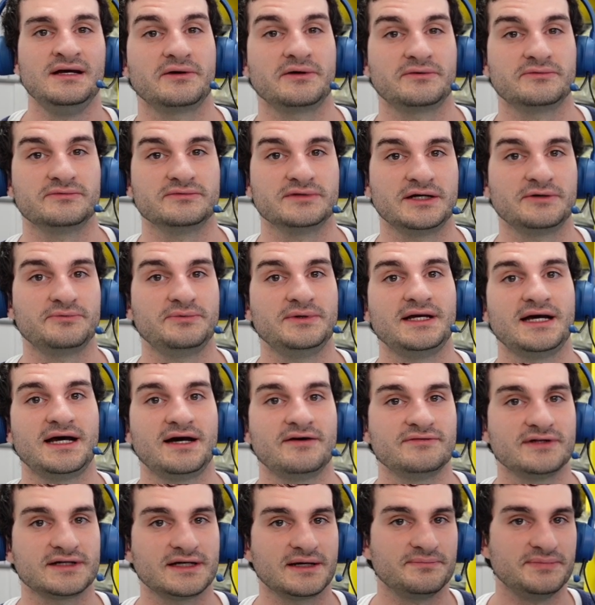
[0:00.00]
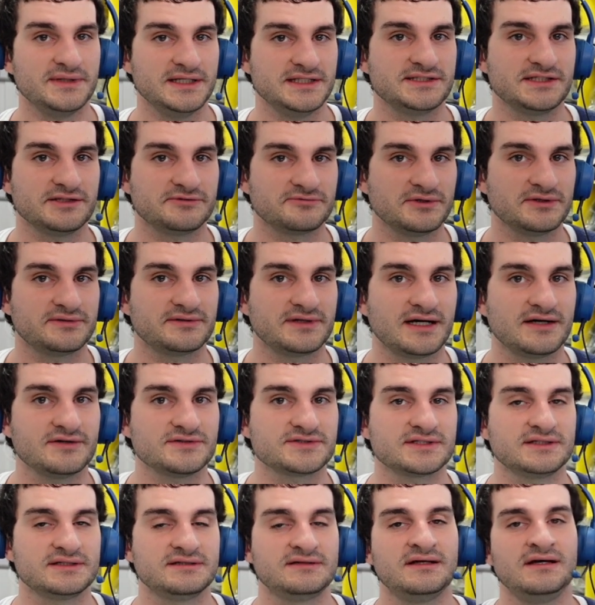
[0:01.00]
like, like we have, like a P C three
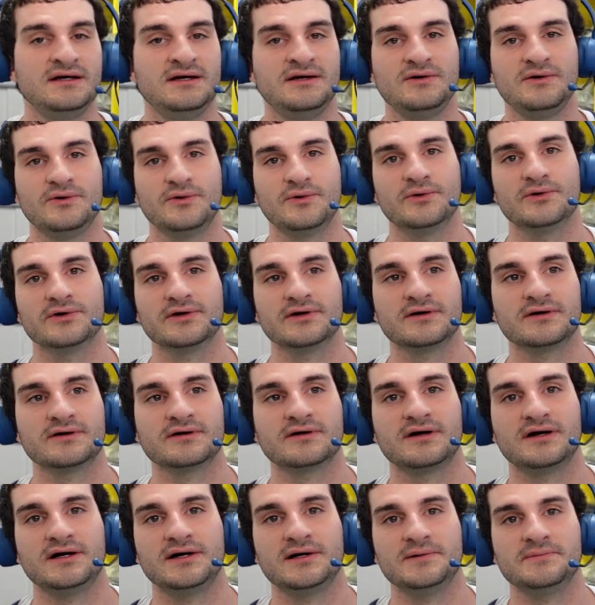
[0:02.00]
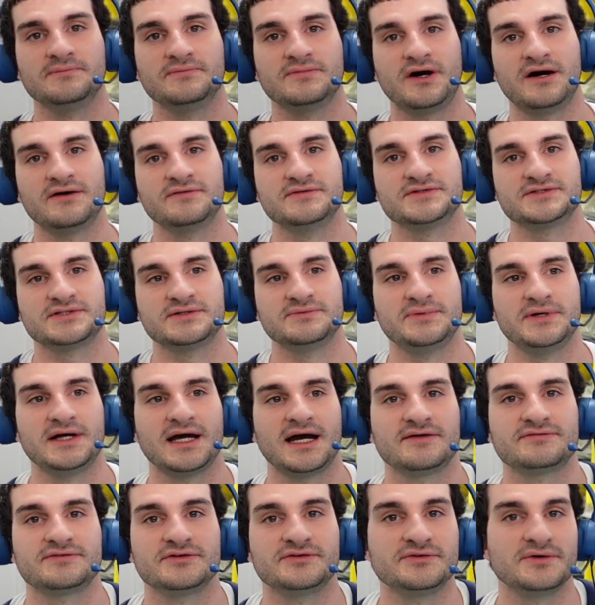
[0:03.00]
thousand, or um, obviously we
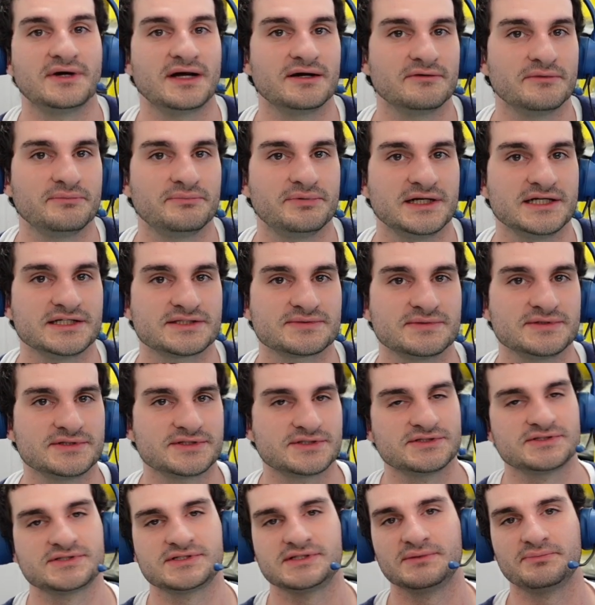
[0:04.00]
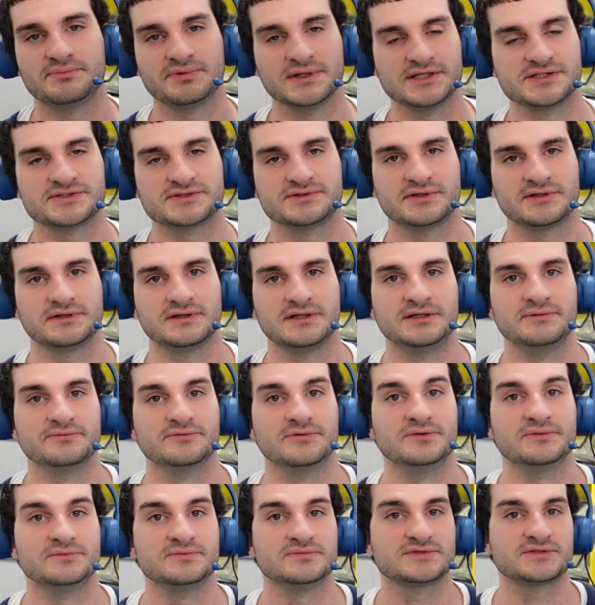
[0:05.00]
have to do head replacements. You see the place of the clean
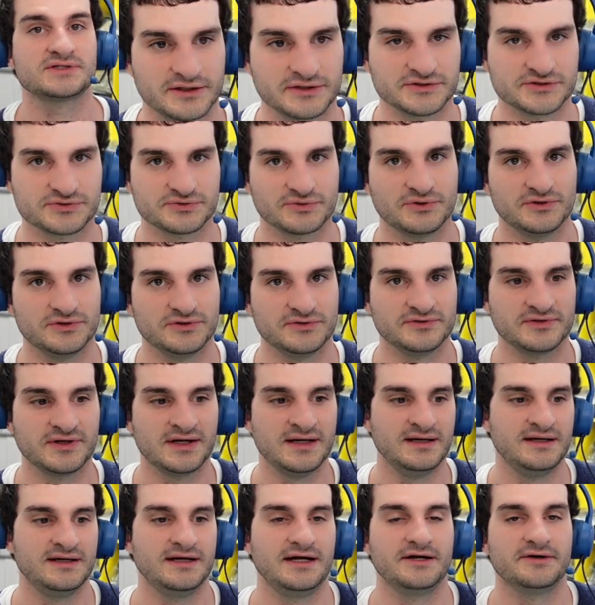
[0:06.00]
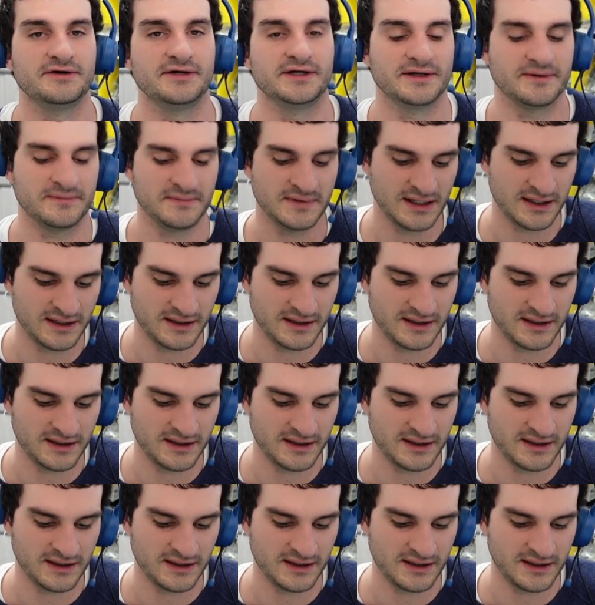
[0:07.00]
rooms, controlled area.